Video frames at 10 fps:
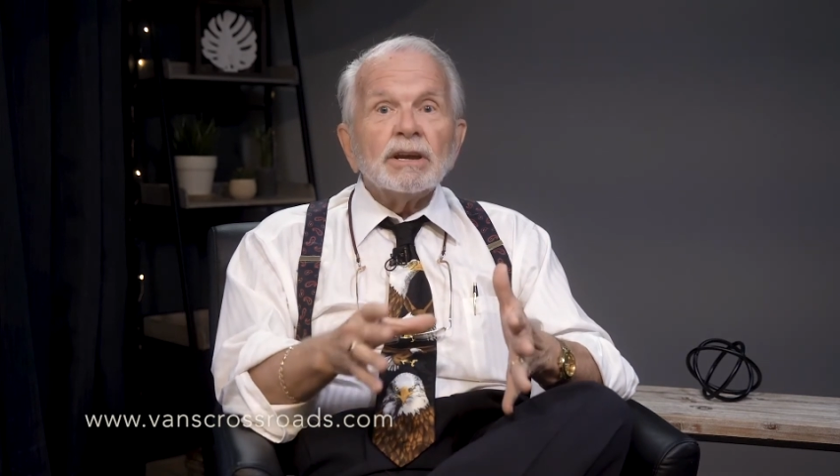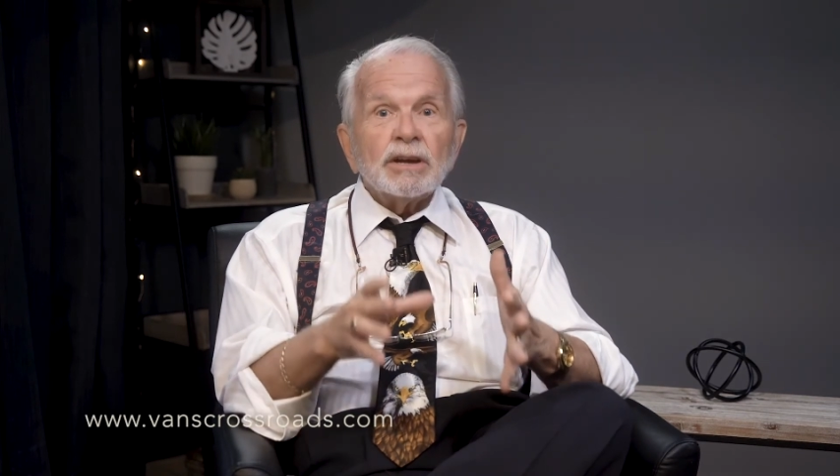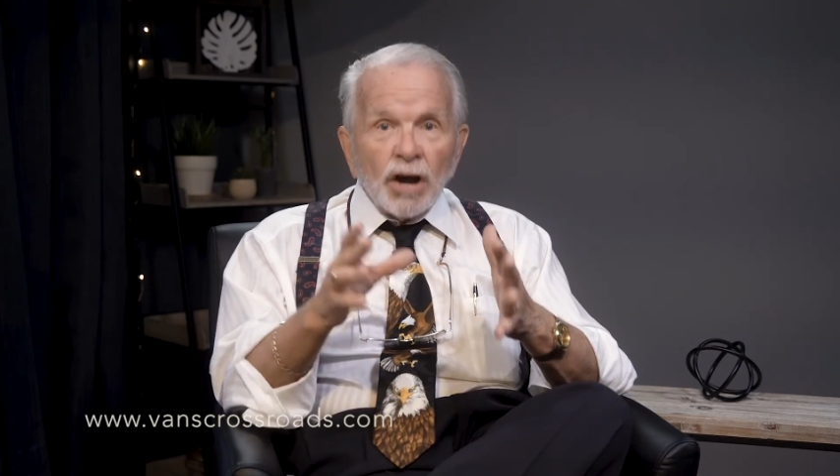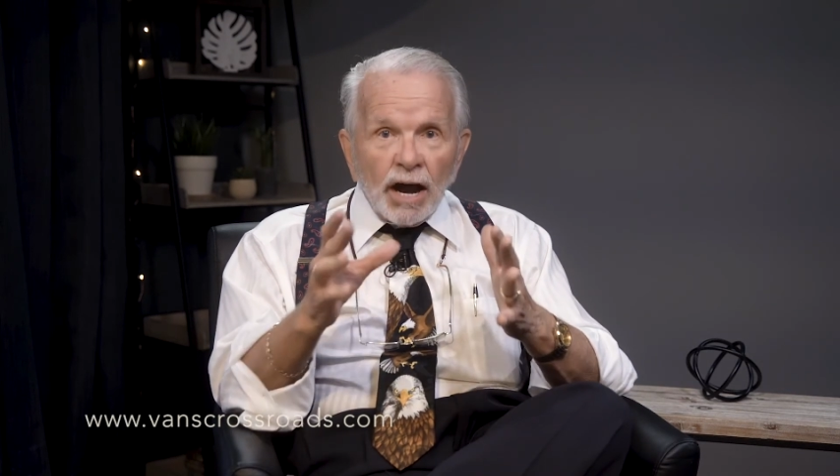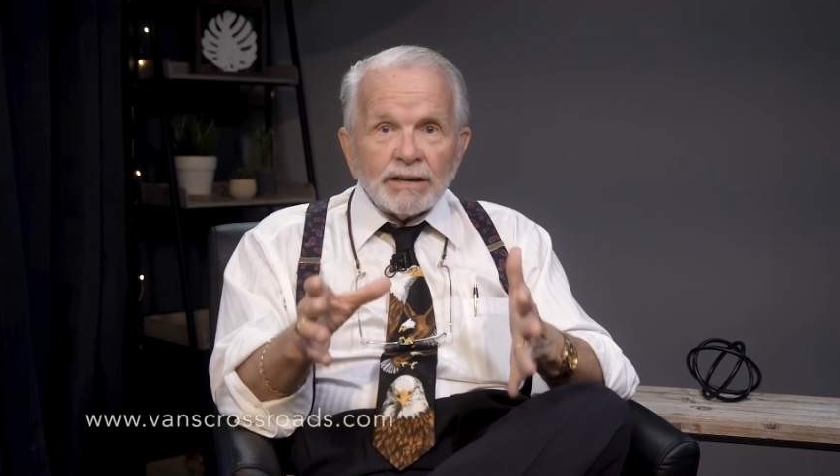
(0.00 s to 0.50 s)

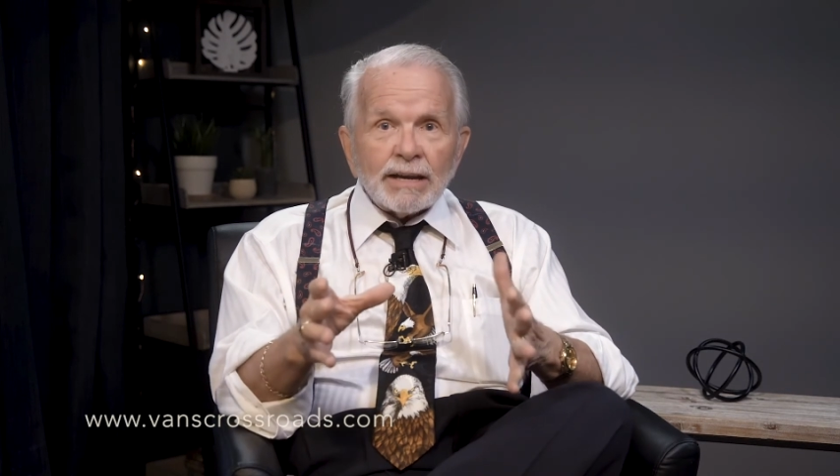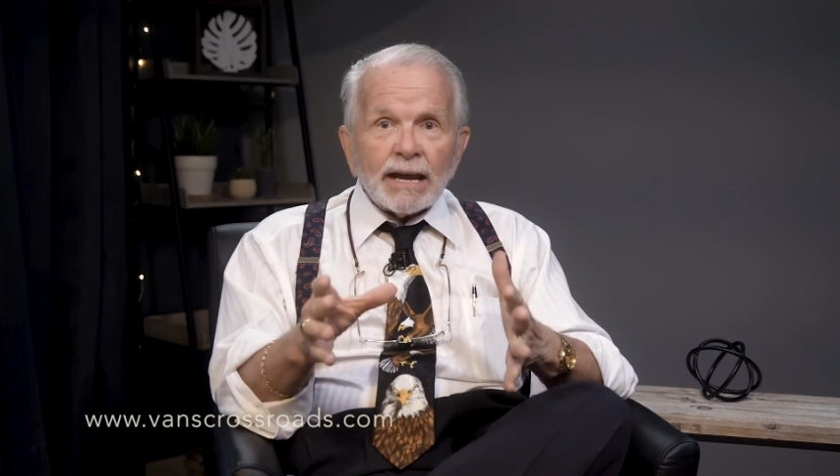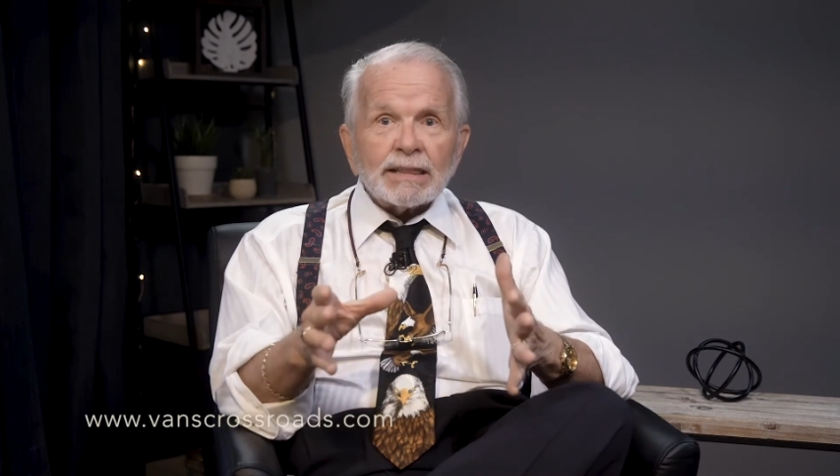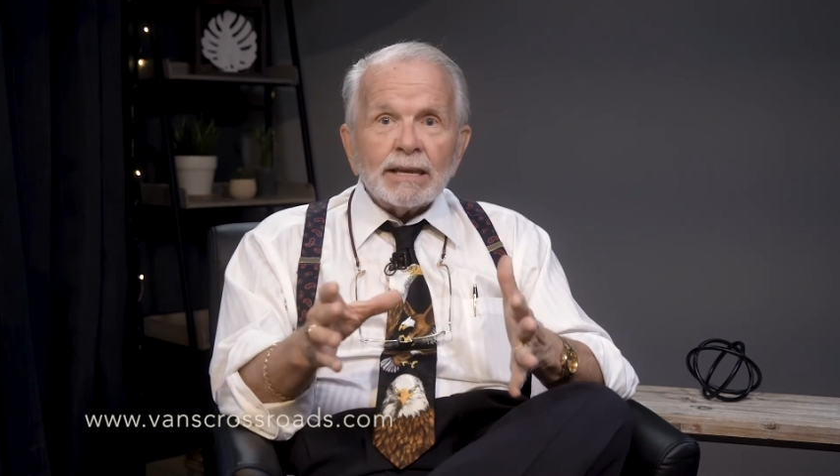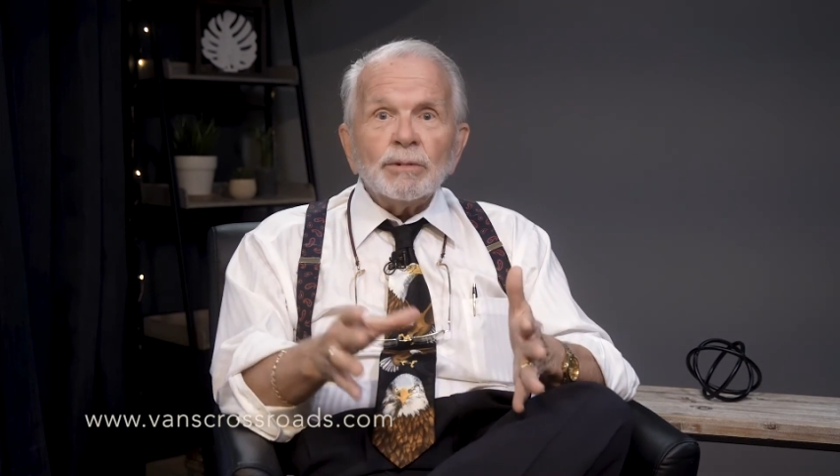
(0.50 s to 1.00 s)

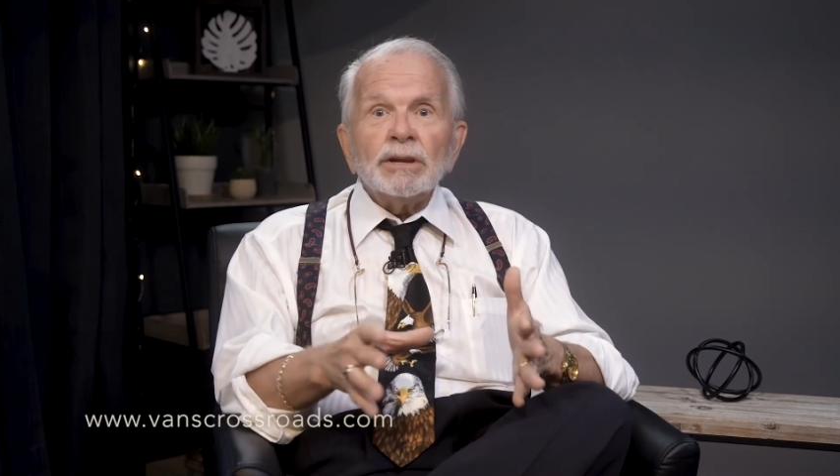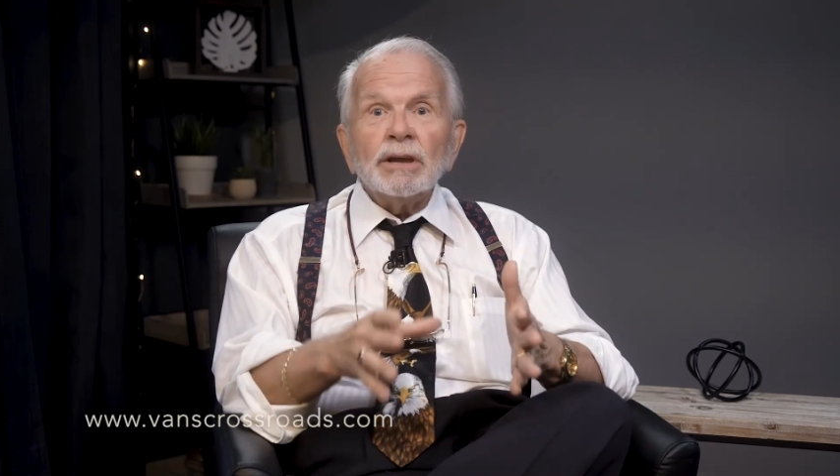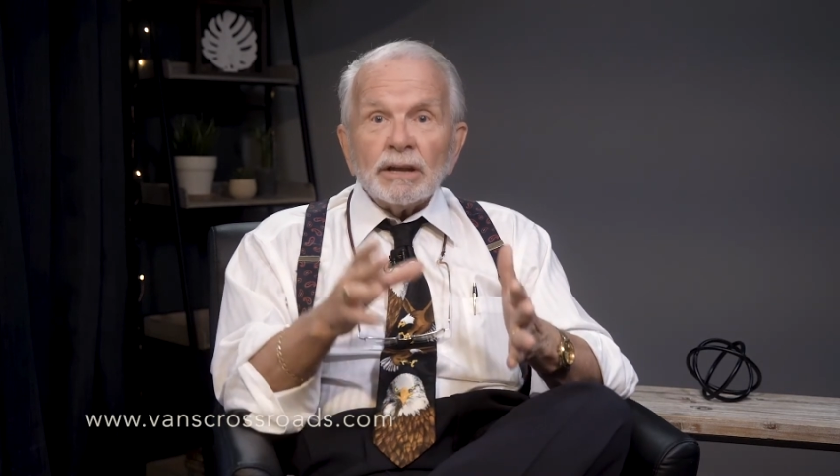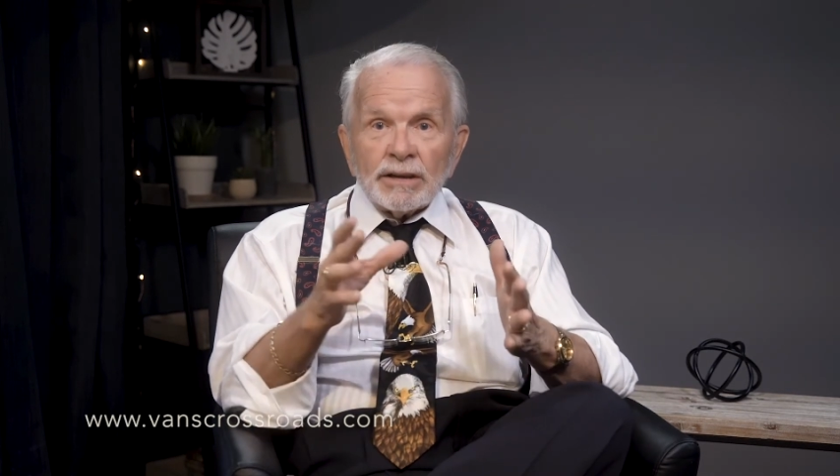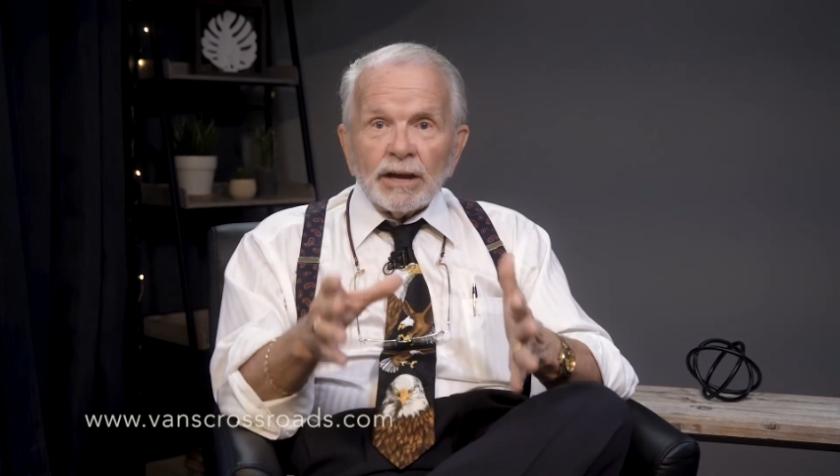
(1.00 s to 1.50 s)
Contact them and
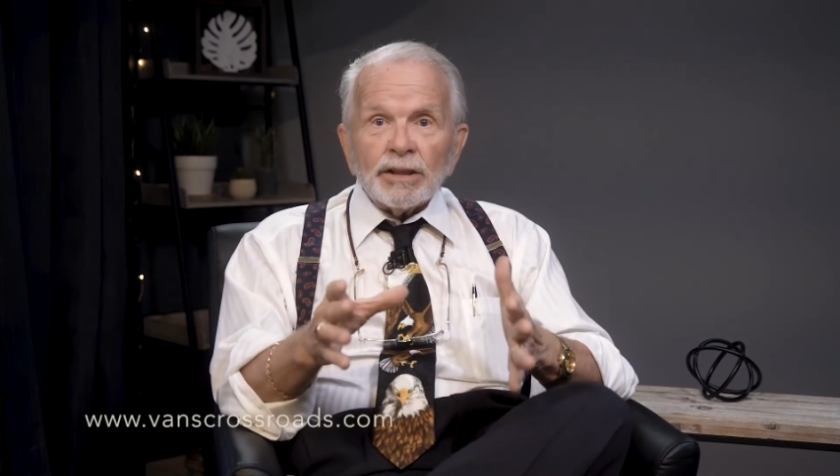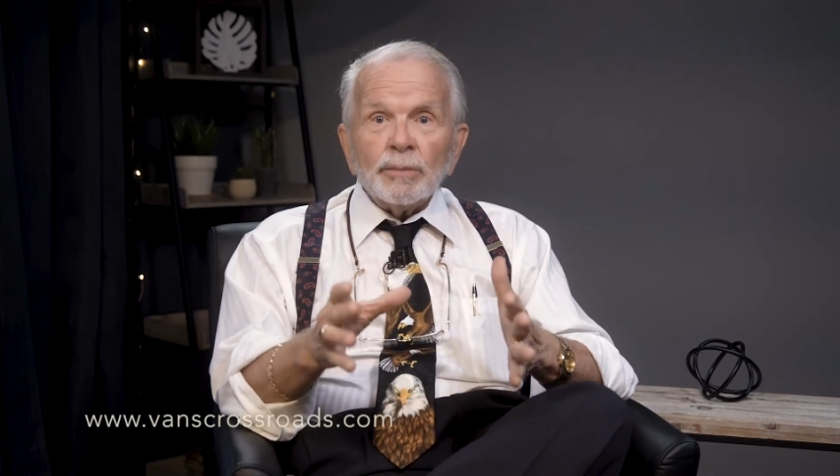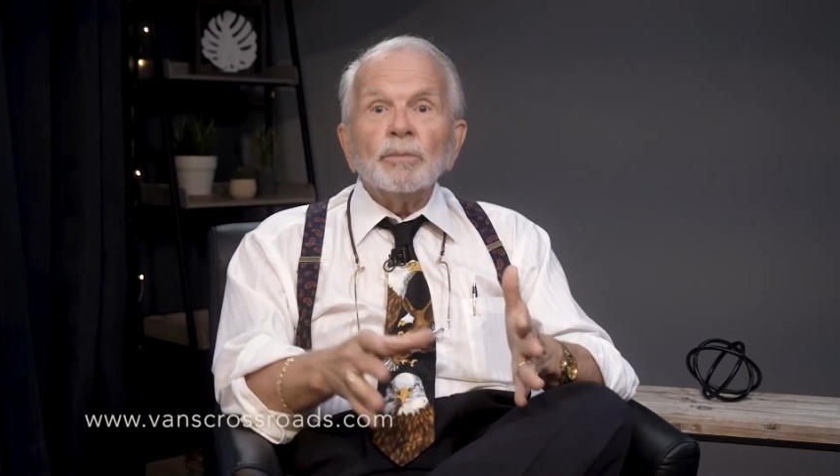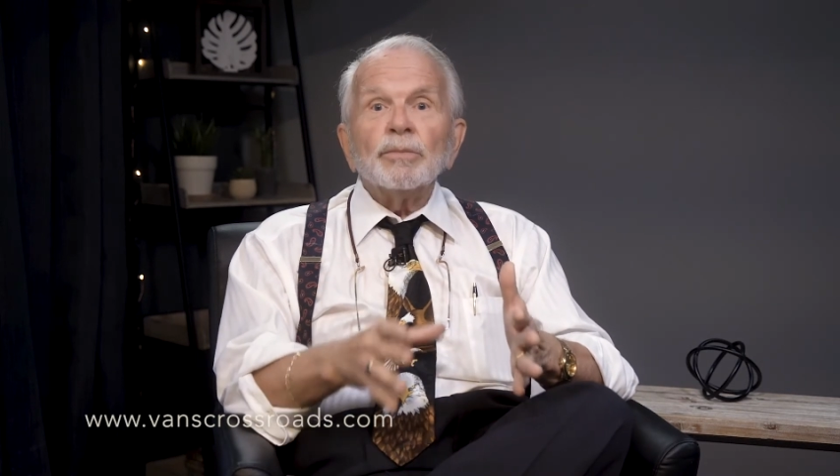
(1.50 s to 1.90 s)
tell them,